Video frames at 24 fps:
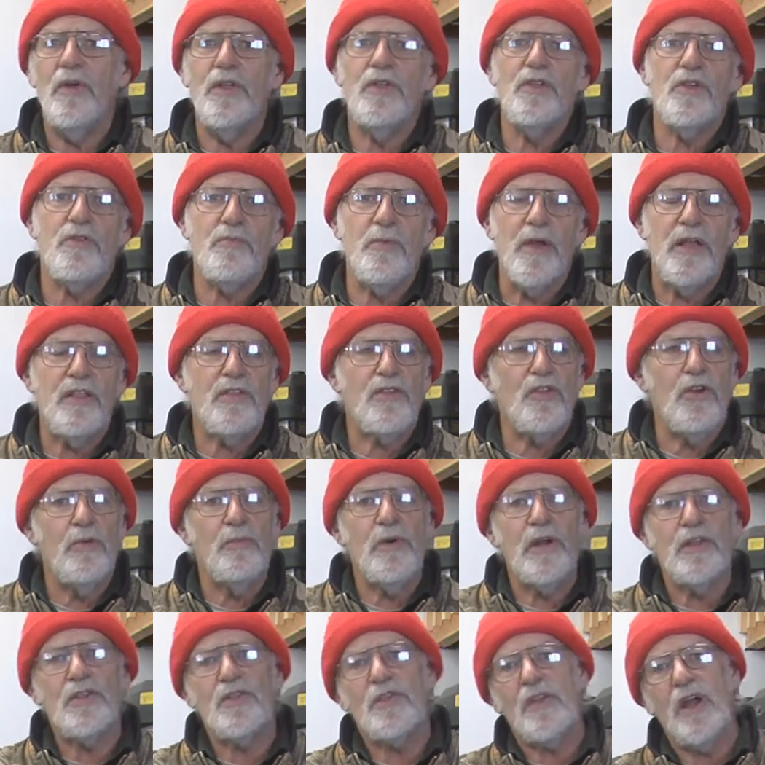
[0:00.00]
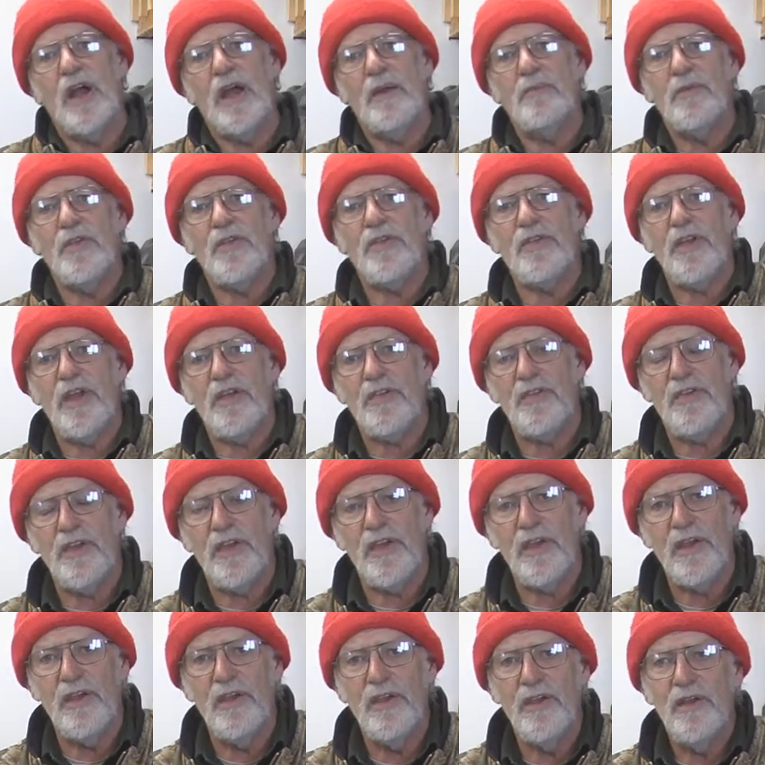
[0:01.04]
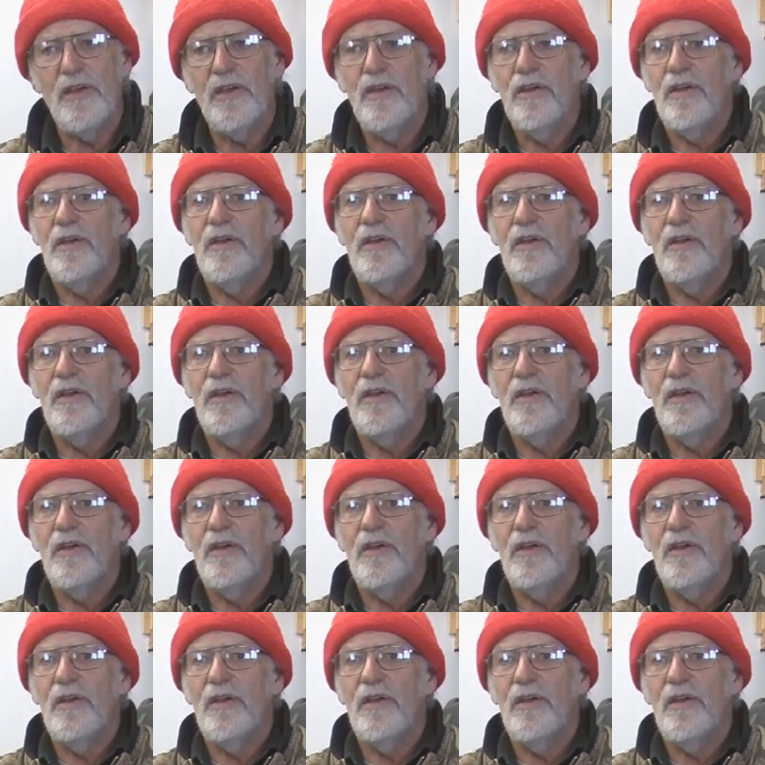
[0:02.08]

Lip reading: would you spend so much time assessing